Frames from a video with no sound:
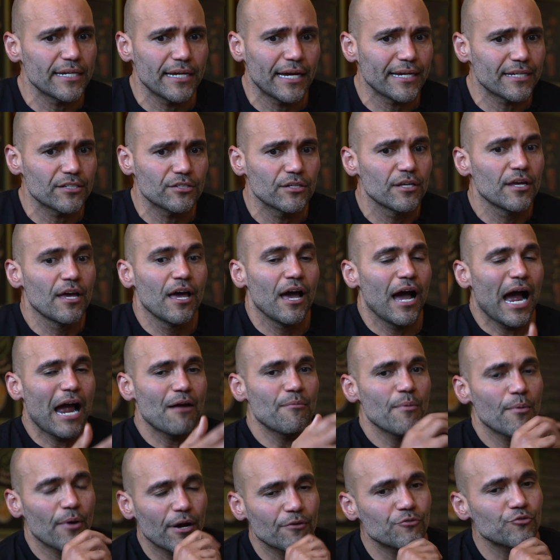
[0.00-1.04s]
I
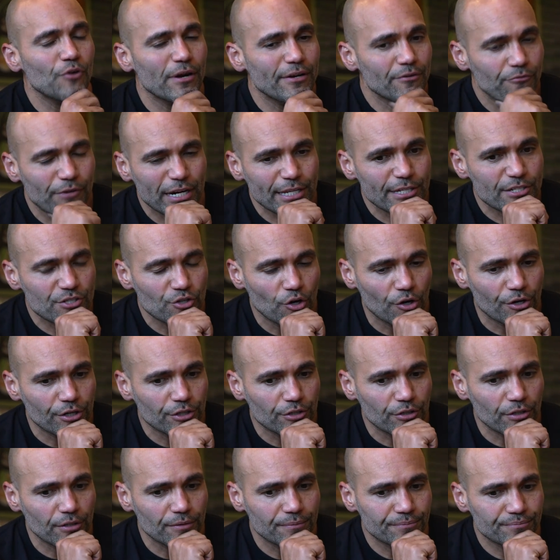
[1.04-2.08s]
remember I read this
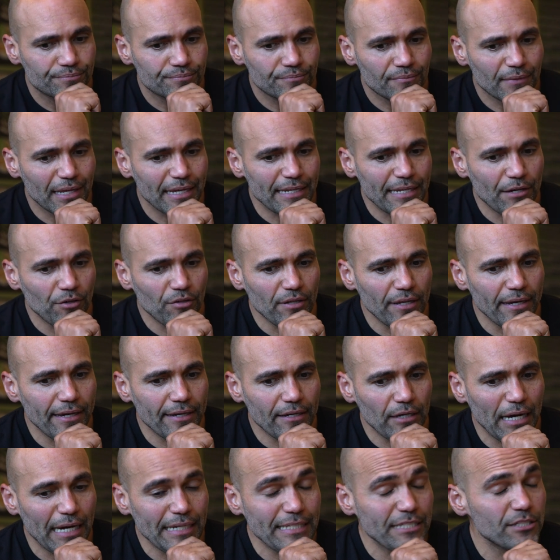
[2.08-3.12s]
article, and they were
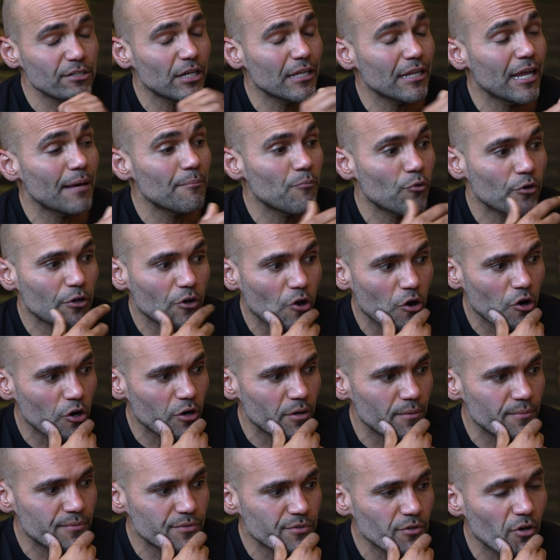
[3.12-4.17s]
like, I need a lot more
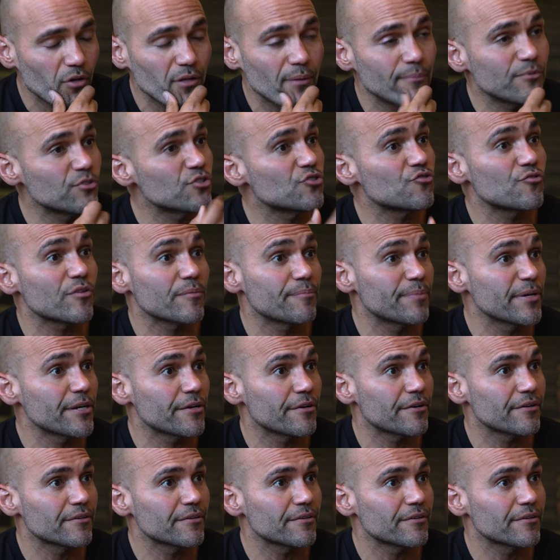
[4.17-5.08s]
carbs. Oh, let me just drink beer.